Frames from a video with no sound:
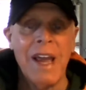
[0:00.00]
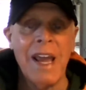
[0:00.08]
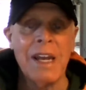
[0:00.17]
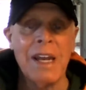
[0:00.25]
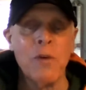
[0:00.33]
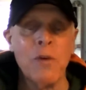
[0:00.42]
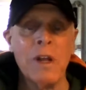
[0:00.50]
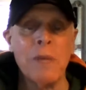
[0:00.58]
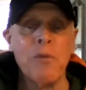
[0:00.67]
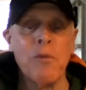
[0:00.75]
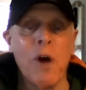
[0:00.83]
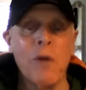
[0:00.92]
And it really
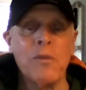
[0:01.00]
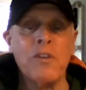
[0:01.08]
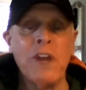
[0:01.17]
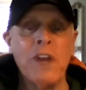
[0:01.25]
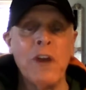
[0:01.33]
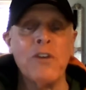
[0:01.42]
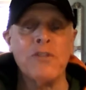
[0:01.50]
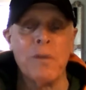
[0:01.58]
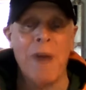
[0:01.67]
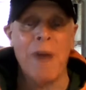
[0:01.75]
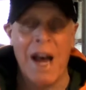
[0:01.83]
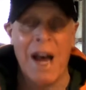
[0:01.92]
brought tears to
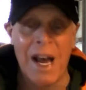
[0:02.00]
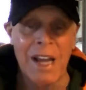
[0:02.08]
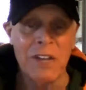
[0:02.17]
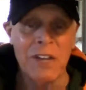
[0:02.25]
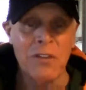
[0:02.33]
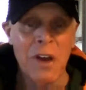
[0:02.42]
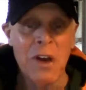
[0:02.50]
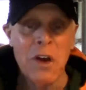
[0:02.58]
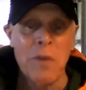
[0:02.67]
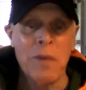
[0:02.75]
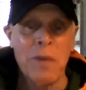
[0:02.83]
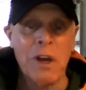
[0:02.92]
my eyes
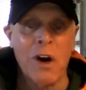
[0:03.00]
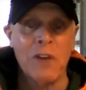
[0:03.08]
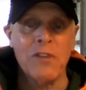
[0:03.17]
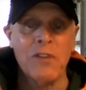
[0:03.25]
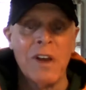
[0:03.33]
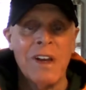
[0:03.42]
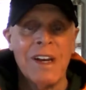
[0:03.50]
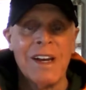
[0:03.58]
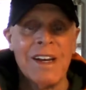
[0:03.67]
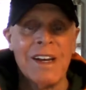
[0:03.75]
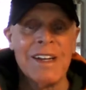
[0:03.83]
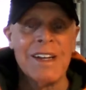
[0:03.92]
because,
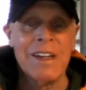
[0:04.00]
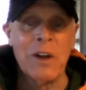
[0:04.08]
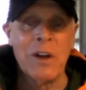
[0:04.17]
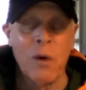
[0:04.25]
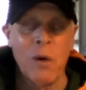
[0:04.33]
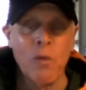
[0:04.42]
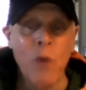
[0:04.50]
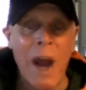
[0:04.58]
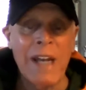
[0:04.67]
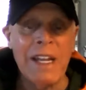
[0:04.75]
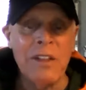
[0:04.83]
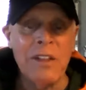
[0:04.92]

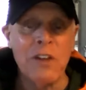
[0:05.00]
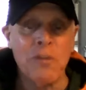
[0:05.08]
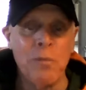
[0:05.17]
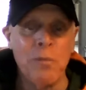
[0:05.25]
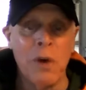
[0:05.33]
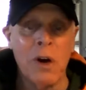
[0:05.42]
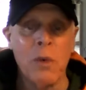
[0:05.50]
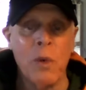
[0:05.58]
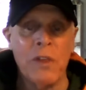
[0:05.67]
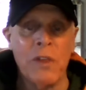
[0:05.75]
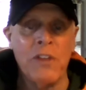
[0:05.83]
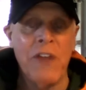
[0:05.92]
writing this book
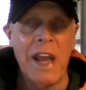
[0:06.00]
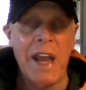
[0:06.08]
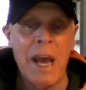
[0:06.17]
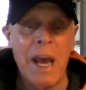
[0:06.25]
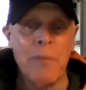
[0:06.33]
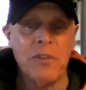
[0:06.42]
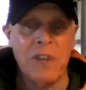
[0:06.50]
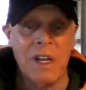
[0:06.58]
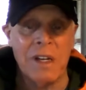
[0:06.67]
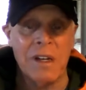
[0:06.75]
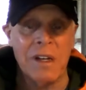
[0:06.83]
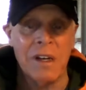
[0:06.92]
with Dan
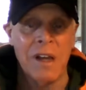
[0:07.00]
Epstein,